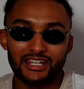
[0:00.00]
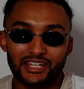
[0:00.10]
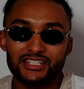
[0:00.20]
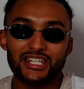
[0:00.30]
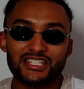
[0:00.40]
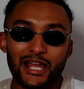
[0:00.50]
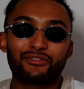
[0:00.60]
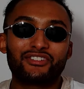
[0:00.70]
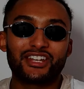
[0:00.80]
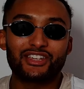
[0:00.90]
because he's now
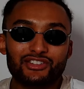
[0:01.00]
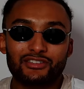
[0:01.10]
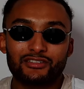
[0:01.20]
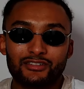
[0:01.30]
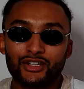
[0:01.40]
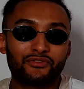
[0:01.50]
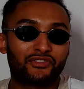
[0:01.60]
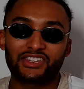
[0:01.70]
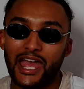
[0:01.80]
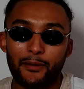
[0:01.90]
finished. You can
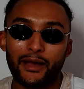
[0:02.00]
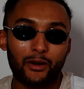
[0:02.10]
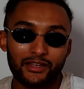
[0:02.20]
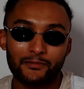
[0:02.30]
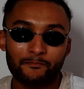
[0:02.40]
forget about it.